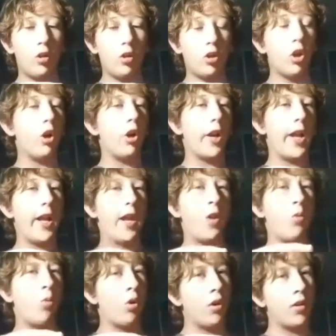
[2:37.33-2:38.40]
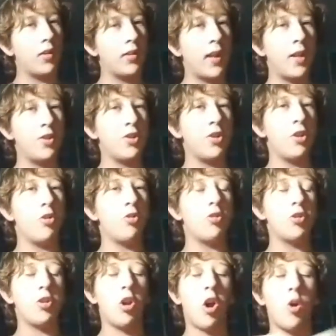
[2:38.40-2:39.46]
dirty workstation. You
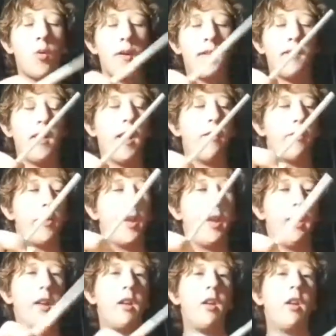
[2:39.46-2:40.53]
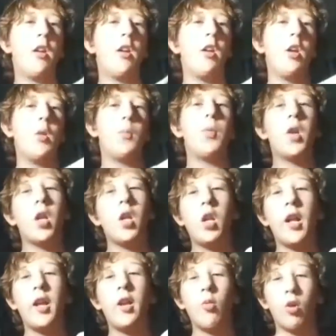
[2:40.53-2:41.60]
should always have a pretty
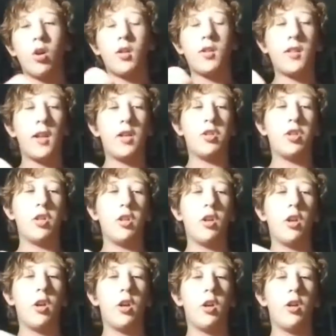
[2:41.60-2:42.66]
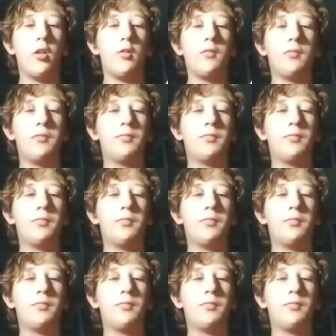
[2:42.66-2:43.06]
clean workstation,